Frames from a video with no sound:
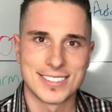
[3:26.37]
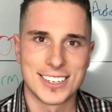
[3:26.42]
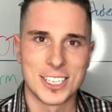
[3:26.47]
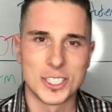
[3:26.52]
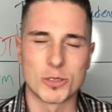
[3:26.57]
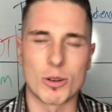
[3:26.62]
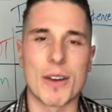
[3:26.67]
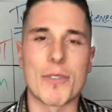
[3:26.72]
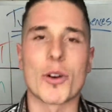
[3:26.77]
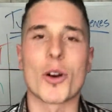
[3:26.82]

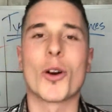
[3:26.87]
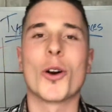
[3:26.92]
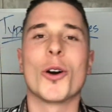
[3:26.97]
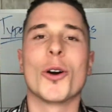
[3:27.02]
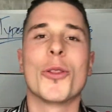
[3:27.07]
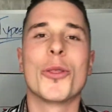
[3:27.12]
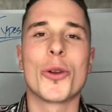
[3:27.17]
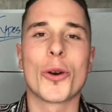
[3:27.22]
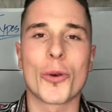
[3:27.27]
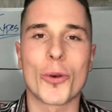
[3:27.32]
So I've
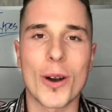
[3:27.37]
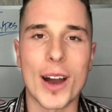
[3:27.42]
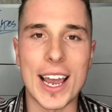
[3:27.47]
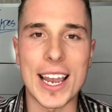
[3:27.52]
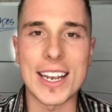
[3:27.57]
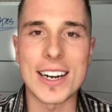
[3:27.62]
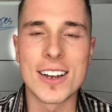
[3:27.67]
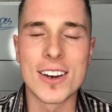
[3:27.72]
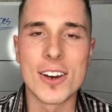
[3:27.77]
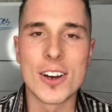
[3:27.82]
earned the
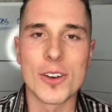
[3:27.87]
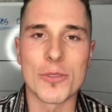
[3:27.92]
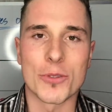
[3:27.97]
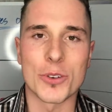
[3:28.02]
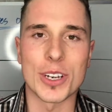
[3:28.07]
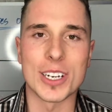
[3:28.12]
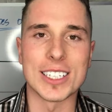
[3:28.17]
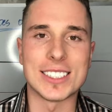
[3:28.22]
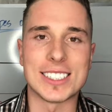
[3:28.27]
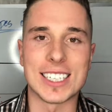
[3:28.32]
right for
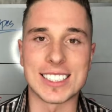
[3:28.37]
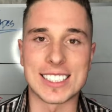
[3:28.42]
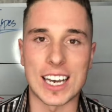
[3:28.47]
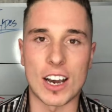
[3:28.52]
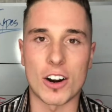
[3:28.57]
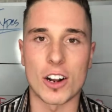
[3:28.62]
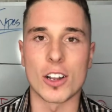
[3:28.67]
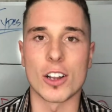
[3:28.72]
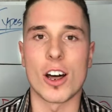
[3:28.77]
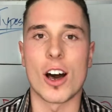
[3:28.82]
you to sit down
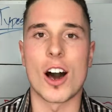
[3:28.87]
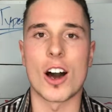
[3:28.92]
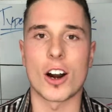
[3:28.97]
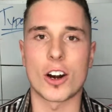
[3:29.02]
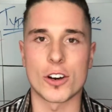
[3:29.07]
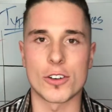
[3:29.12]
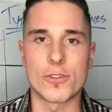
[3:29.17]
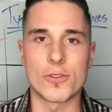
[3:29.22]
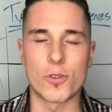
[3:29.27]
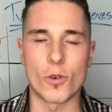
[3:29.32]
a
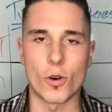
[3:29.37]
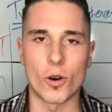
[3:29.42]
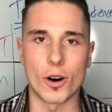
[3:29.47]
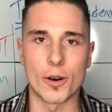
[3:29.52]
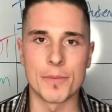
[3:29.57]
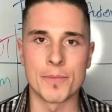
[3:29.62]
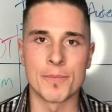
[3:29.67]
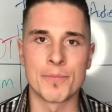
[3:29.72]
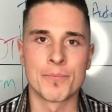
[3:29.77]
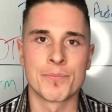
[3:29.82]
longer
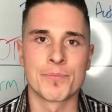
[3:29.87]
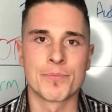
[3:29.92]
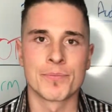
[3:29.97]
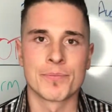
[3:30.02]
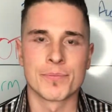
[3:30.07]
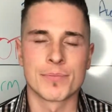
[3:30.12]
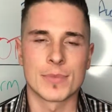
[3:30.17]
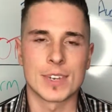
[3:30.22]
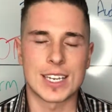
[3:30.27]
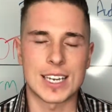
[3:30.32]
form
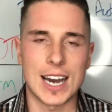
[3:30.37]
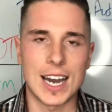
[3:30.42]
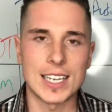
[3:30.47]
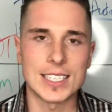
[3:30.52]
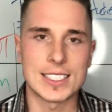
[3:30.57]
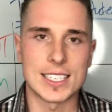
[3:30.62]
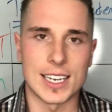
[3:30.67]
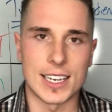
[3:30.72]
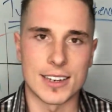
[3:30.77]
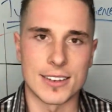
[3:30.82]

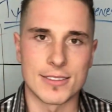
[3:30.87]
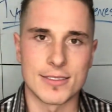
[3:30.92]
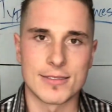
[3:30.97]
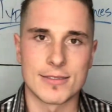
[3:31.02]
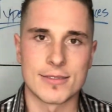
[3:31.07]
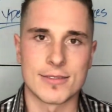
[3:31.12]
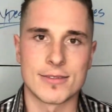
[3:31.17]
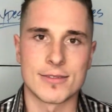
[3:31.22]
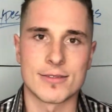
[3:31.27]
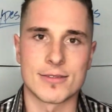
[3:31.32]
content,
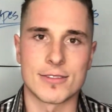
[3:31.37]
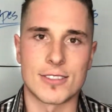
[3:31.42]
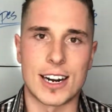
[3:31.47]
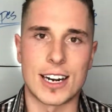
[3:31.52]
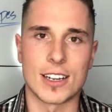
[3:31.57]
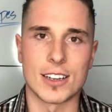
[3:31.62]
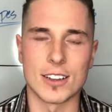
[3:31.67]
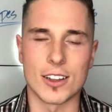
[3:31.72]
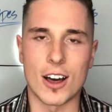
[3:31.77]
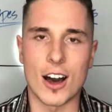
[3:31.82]
right? A
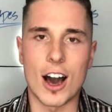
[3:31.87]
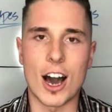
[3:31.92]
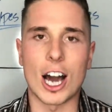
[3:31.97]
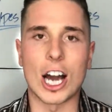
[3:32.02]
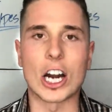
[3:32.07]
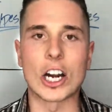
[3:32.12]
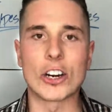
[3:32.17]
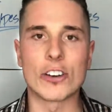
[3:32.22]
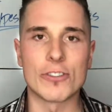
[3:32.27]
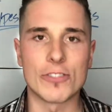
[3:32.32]

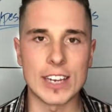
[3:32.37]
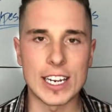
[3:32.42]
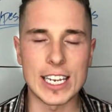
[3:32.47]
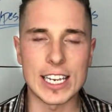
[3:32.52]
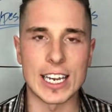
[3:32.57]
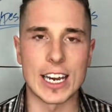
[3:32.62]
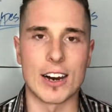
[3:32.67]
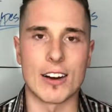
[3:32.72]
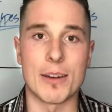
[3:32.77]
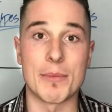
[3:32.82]
longer
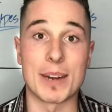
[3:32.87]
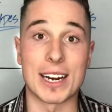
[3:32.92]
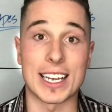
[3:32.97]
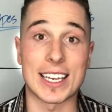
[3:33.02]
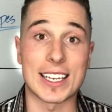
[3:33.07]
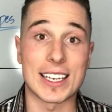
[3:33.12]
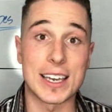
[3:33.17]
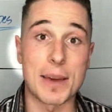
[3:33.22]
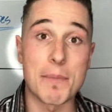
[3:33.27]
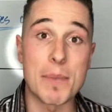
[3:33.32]
video. I'm going to
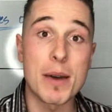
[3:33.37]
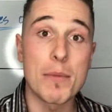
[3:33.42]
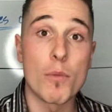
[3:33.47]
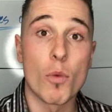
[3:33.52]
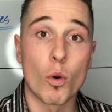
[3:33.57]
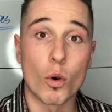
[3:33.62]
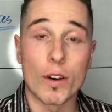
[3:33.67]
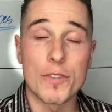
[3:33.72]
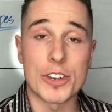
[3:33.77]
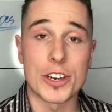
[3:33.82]
commit
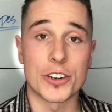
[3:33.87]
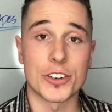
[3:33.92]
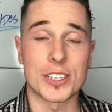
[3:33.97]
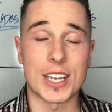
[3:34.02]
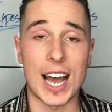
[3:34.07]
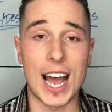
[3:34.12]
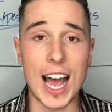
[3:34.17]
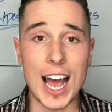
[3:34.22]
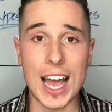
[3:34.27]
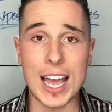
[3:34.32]
more of your
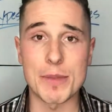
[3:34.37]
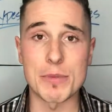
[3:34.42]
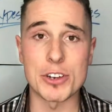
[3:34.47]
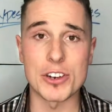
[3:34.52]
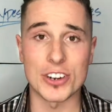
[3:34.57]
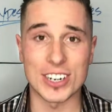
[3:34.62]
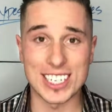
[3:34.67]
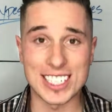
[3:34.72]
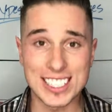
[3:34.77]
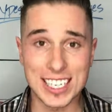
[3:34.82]
time and
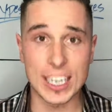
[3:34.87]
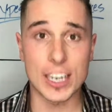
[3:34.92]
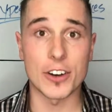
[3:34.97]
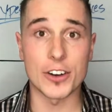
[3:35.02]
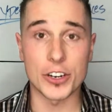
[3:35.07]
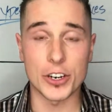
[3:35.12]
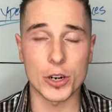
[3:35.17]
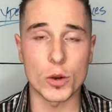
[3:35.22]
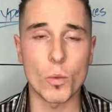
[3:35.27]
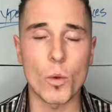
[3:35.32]
you're going to sit here
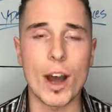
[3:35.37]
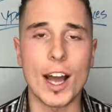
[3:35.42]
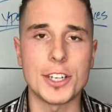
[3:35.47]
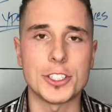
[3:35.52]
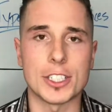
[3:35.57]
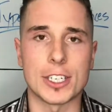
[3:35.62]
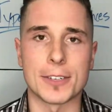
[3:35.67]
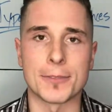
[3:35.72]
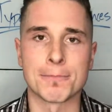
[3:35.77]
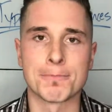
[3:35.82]
and you're going to watch
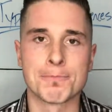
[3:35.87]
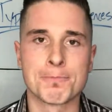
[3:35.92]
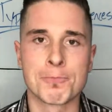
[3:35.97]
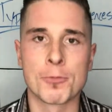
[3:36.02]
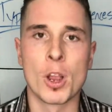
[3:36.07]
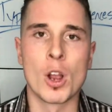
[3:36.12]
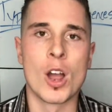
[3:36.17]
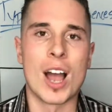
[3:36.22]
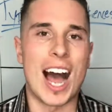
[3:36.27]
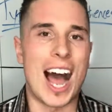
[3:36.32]
it.
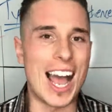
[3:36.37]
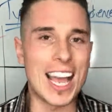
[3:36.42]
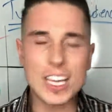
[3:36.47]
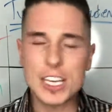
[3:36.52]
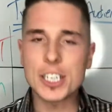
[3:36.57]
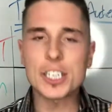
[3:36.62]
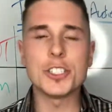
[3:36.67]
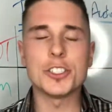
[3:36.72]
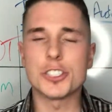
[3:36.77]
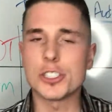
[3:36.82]
I
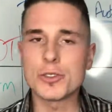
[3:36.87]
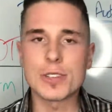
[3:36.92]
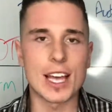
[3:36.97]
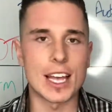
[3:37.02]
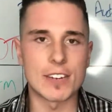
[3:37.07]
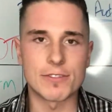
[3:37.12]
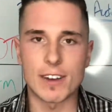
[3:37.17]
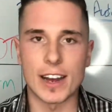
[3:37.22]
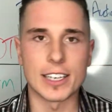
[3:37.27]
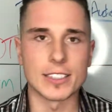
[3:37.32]
couldn't do that
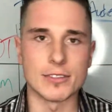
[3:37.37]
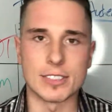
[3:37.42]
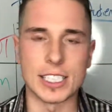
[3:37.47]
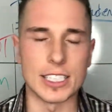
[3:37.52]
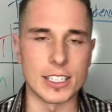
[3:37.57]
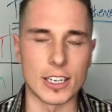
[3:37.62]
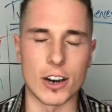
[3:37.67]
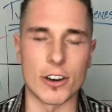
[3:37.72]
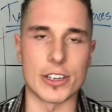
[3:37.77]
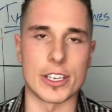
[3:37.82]
if I didn't
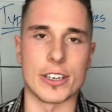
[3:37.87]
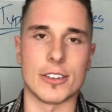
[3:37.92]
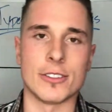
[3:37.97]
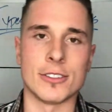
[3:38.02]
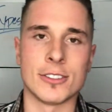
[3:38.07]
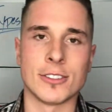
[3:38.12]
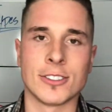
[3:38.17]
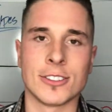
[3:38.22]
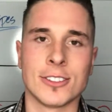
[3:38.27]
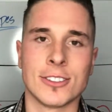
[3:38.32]
know you,
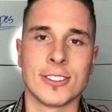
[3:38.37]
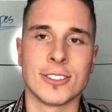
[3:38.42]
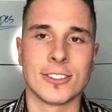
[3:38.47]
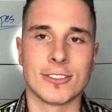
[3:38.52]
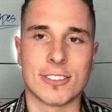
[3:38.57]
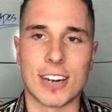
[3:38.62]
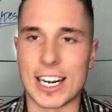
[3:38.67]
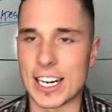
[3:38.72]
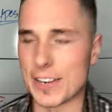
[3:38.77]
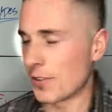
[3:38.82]

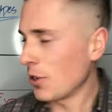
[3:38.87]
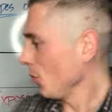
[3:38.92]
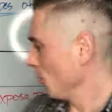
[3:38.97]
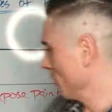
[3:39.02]
right? If you